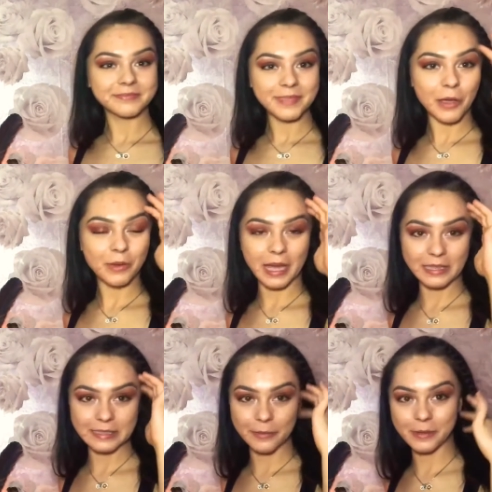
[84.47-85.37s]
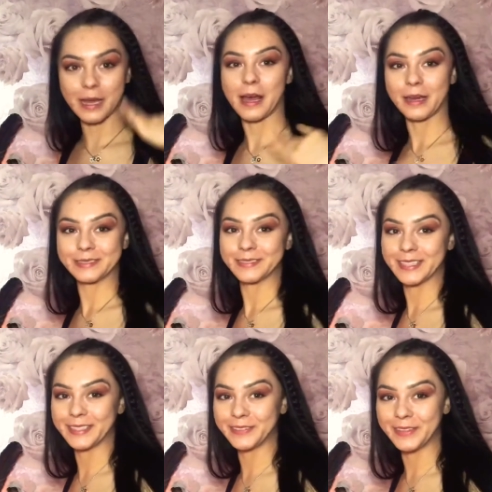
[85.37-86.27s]
Okay, so we've got the
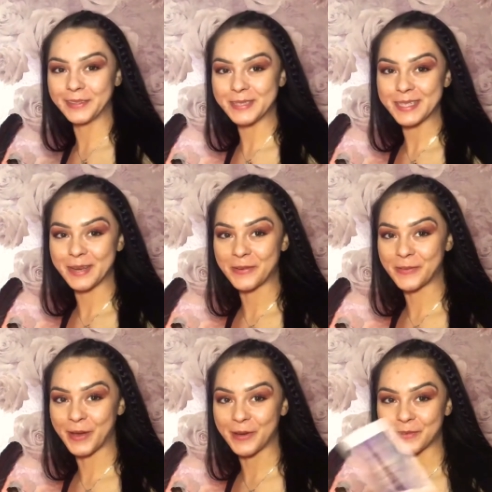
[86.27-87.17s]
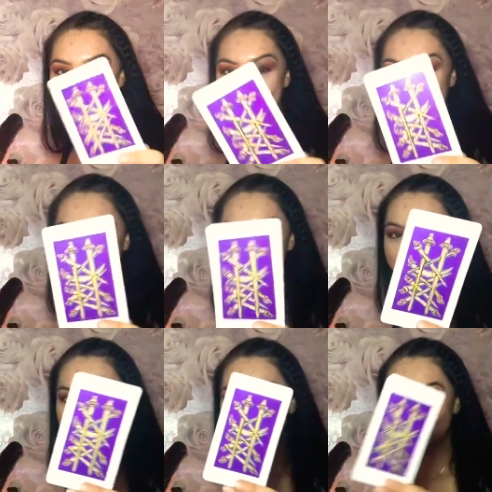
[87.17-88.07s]
near future, we've got the Ten of
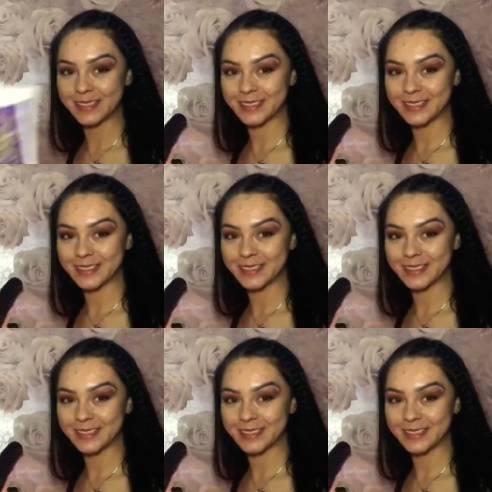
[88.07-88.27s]
Swords,